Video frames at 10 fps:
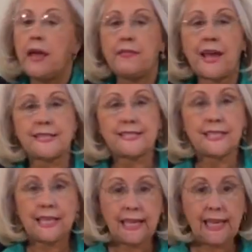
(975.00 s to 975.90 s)
And that's the
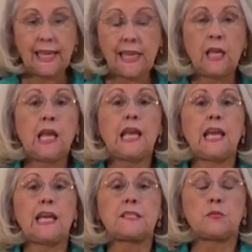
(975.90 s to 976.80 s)
key
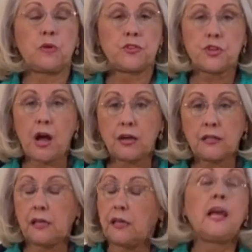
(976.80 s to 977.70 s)
is with
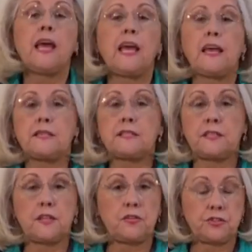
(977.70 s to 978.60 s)
chocolate is,
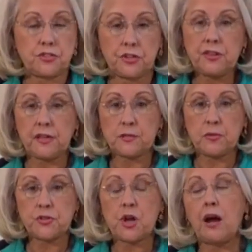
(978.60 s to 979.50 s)
you know, there's two things
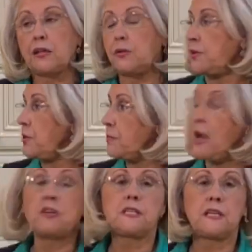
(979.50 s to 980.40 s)
with chocolate when you're
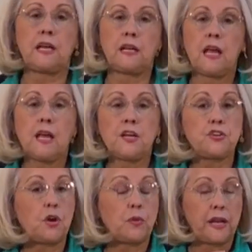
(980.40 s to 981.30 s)
melting it. You
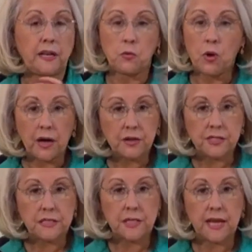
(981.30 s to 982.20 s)
don't want any water
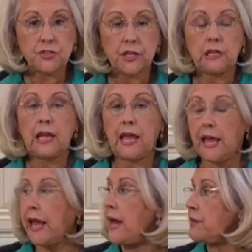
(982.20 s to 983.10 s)
to touch it,
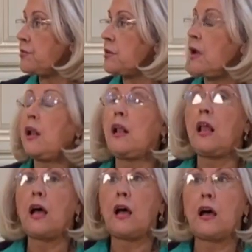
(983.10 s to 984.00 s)
and
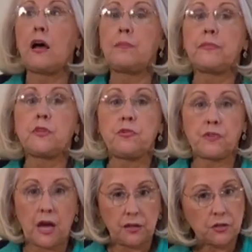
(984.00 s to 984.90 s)
you've
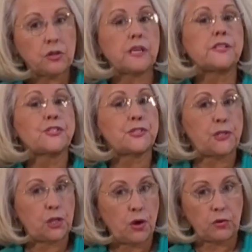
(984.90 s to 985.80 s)
got to cook it
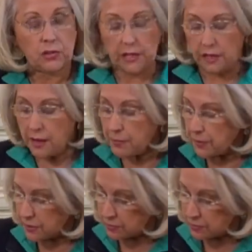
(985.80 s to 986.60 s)
slowly. But the